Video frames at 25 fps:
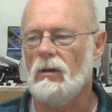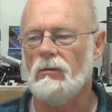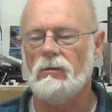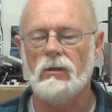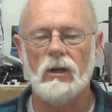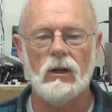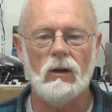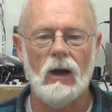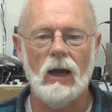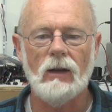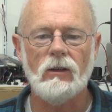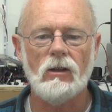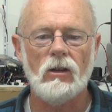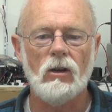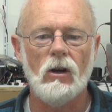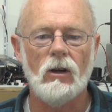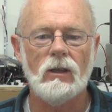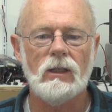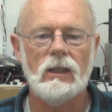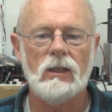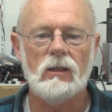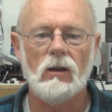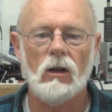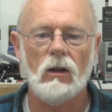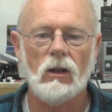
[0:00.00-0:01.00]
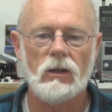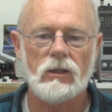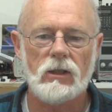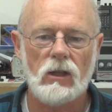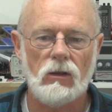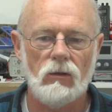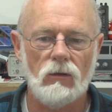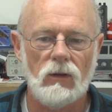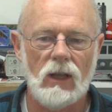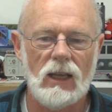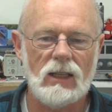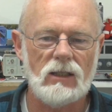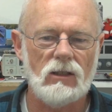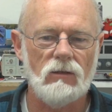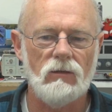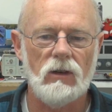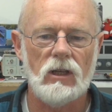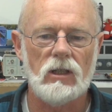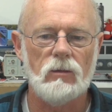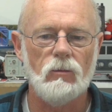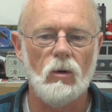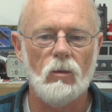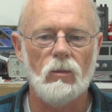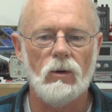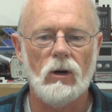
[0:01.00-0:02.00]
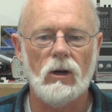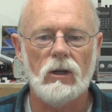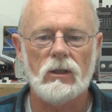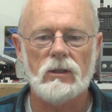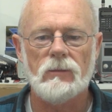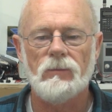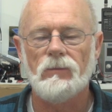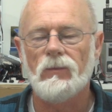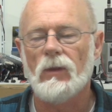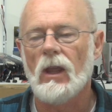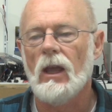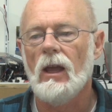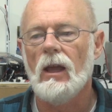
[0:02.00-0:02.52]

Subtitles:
you know, under $90. I thought that's a reasonable price.